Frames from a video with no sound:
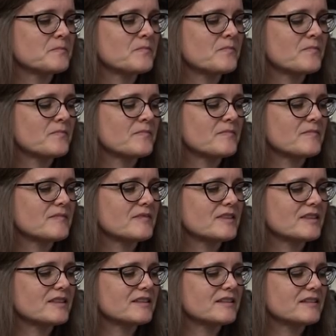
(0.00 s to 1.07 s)

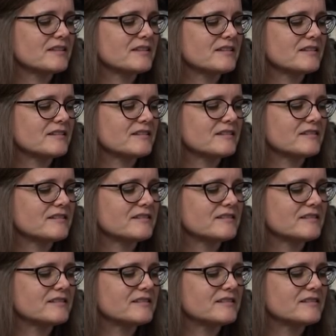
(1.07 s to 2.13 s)

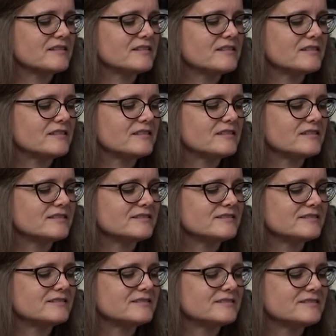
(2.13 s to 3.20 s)

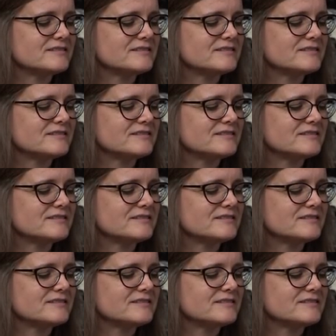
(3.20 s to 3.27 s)
[no speech]